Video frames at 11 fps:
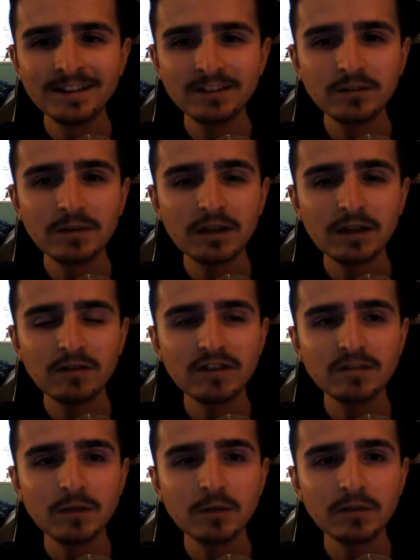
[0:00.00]
Too many crazy
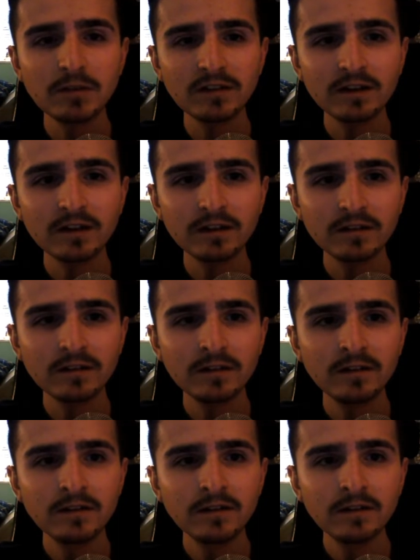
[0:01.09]
moments, and like
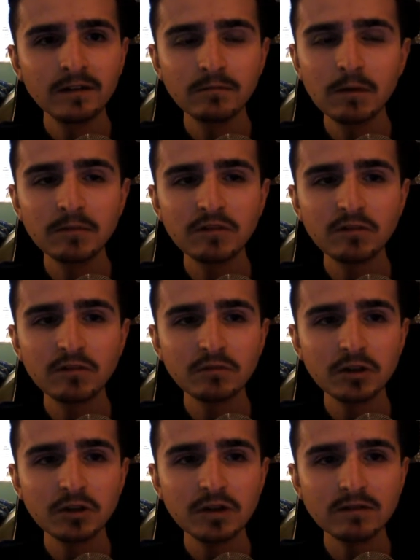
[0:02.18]
moments you just want
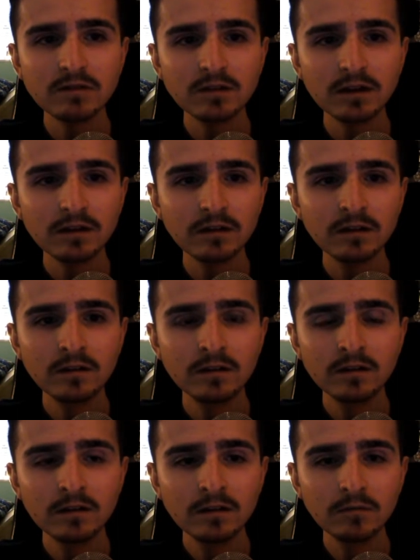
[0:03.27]
to cherish, like
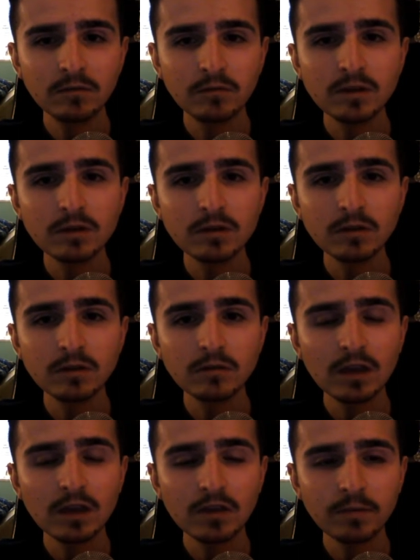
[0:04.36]
between you and the
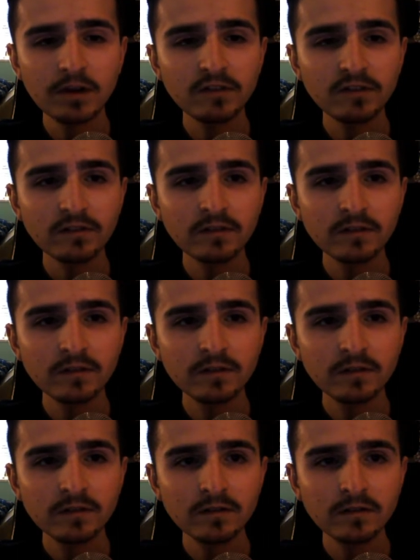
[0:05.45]
other person
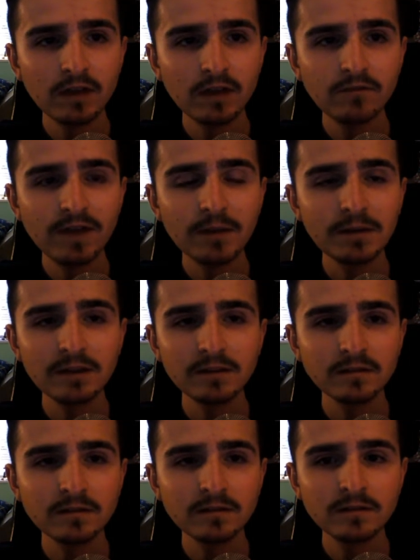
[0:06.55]
and family.
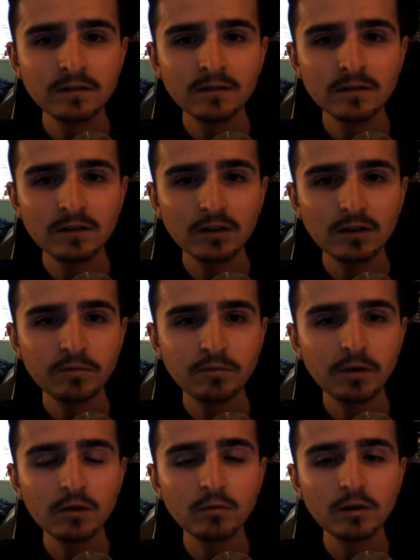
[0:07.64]
Can't just put it
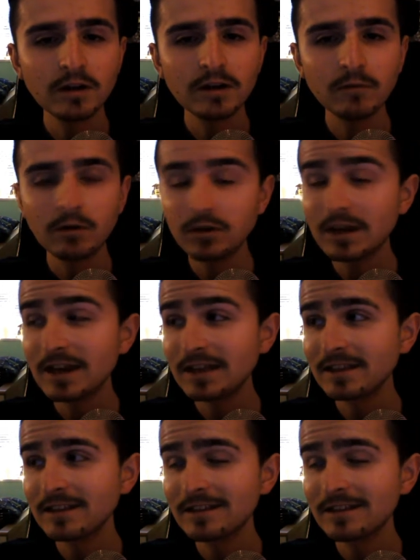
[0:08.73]
all on like what you can.